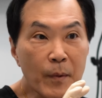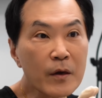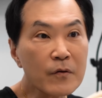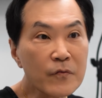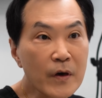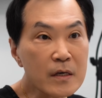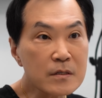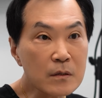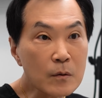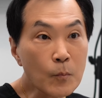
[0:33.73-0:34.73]
make your
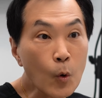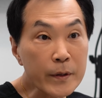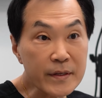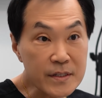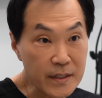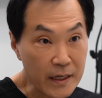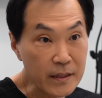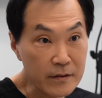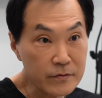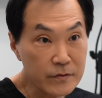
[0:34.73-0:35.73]
face look more
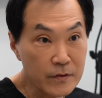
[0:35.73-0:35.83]
distinctive.